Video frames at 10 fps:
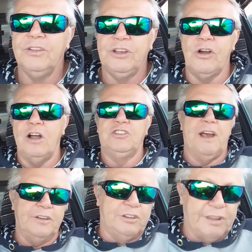See, God
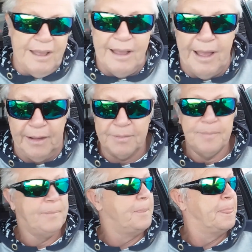judges a heart.
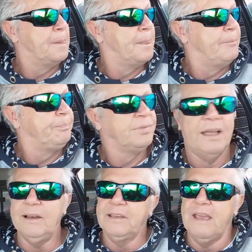
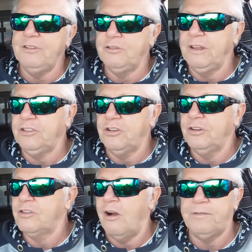He doesn't care if you drink tea
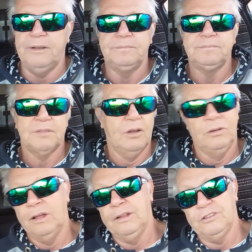or coffee.
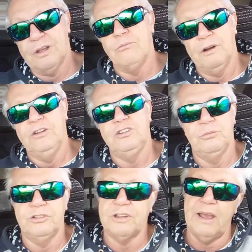Although there's some
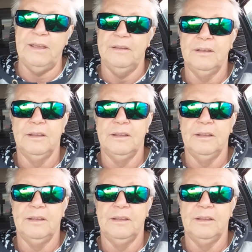religion will say,